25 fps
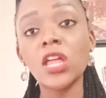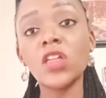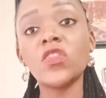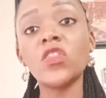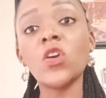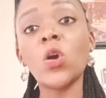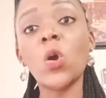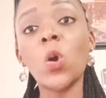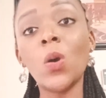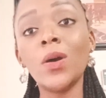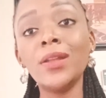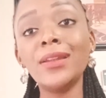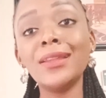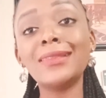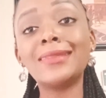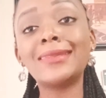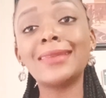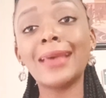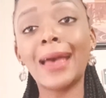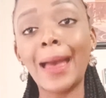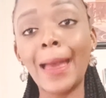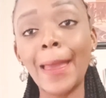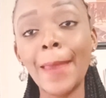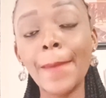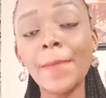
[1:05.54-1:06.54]
The only
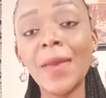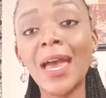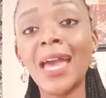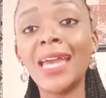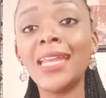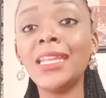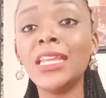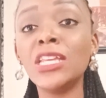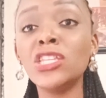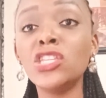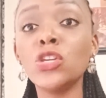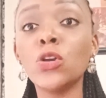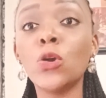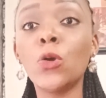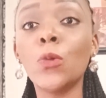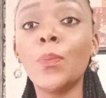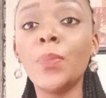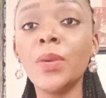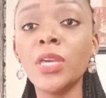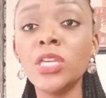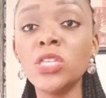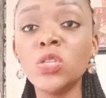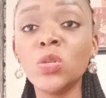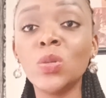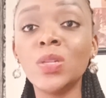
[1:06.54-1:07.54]
time I need your
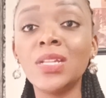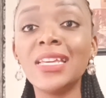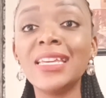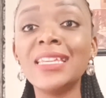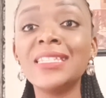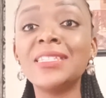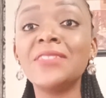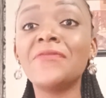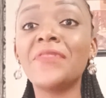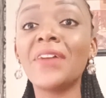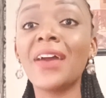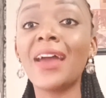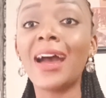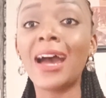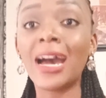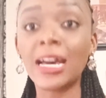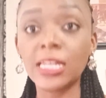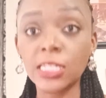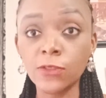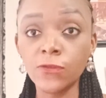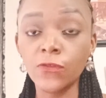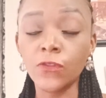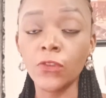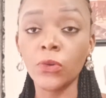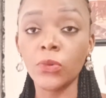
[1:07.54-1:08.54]
opinion is if I
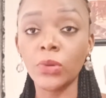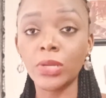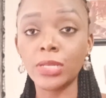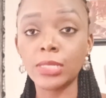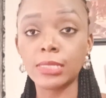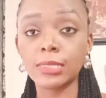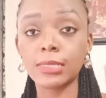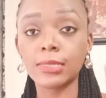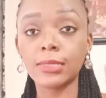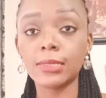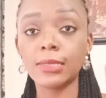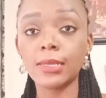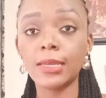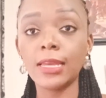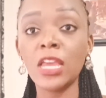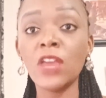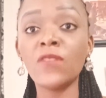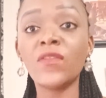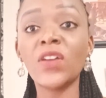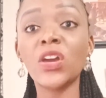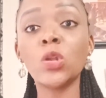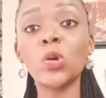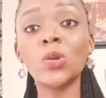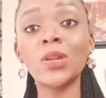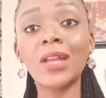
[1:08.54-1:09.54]
ask for it.
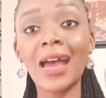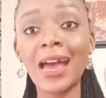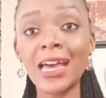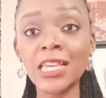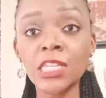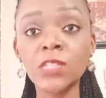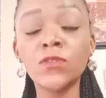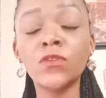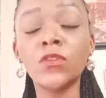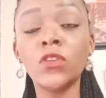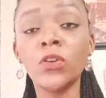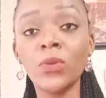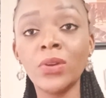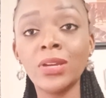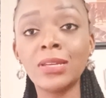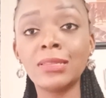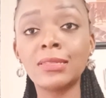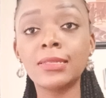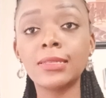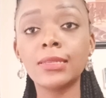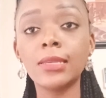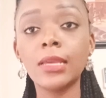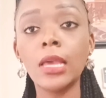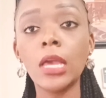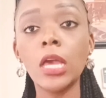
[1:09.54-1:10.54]
If I don't ask for
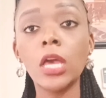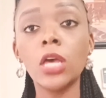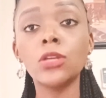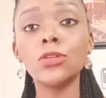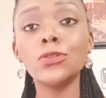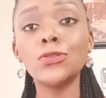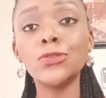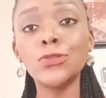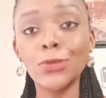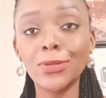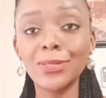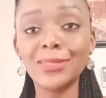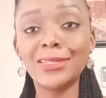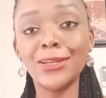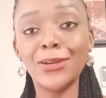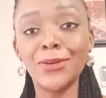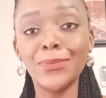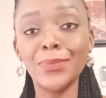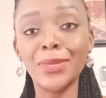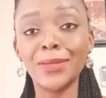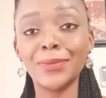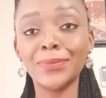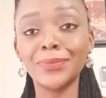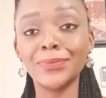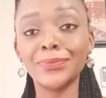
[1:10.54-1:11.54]
it, don't tell
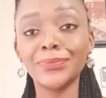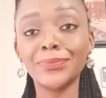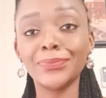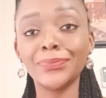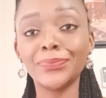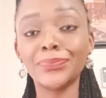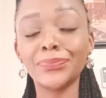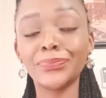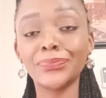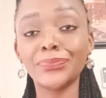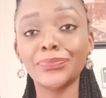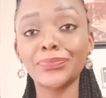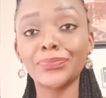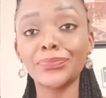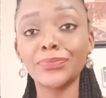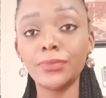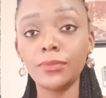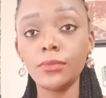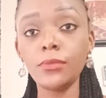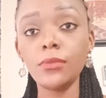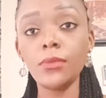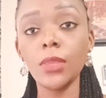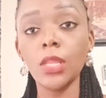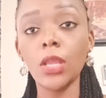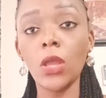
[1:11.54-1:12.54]
me.
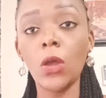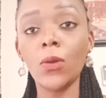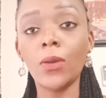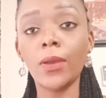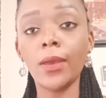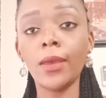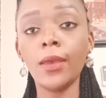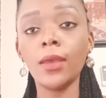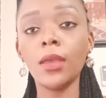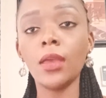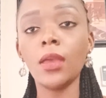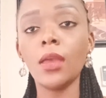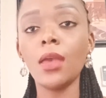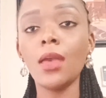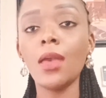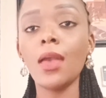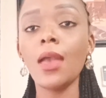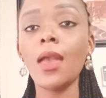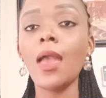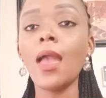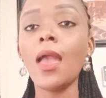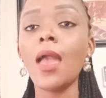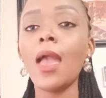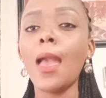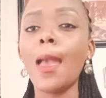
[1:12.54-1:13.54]
Okay?
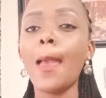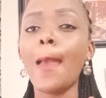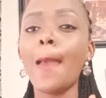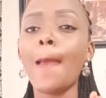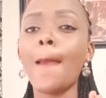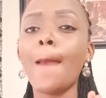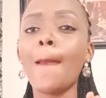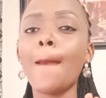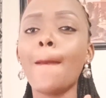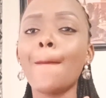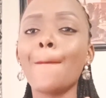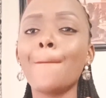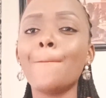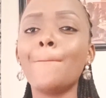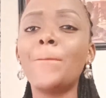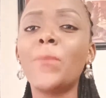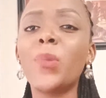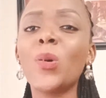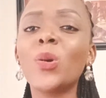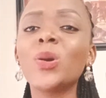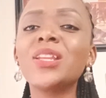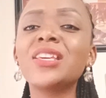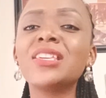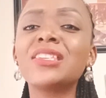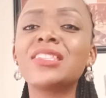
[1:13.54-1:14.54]

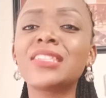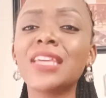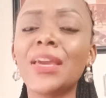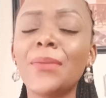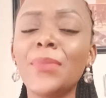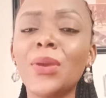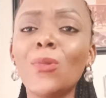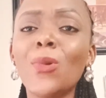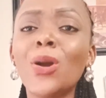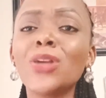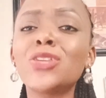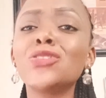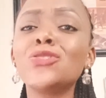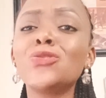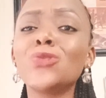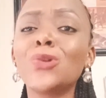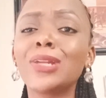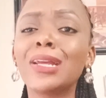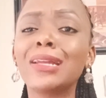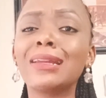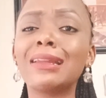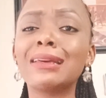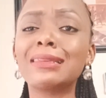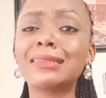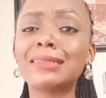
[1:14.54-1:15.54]
Body shaming, what you don't
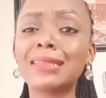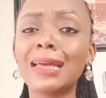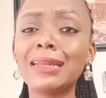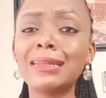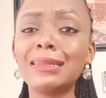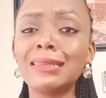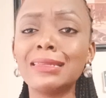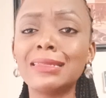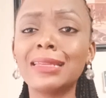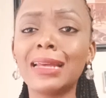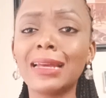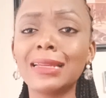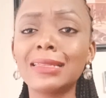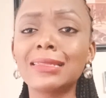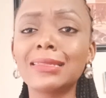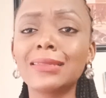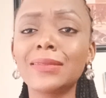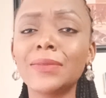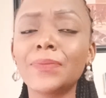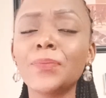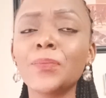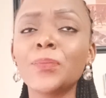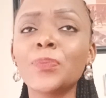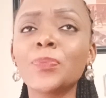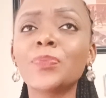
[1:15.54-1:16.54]
understand is that
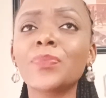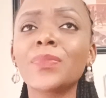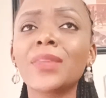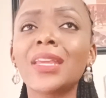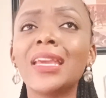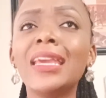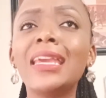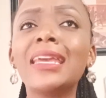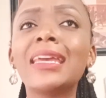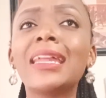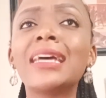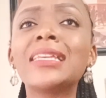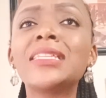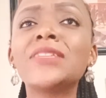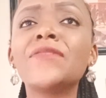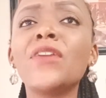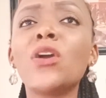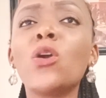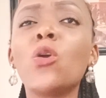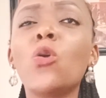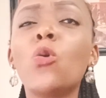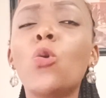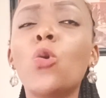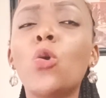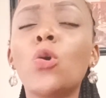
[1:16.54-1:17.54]
it has
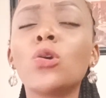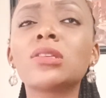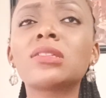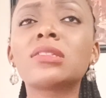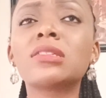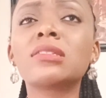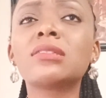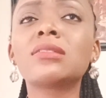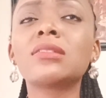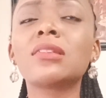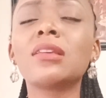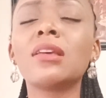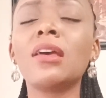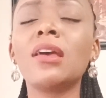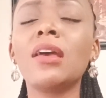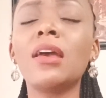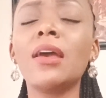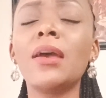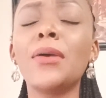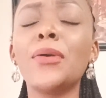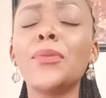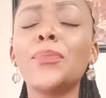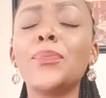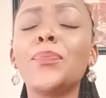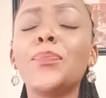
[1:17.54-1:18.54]
even cost
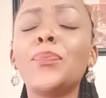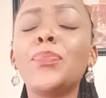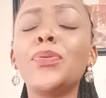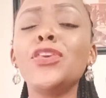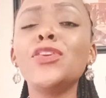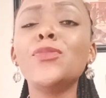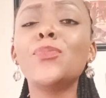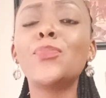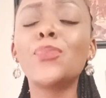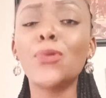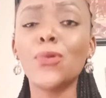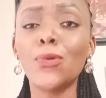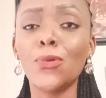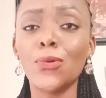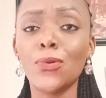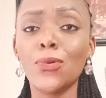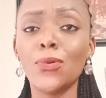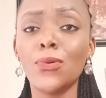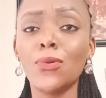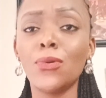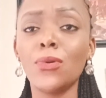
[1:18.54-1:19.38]
people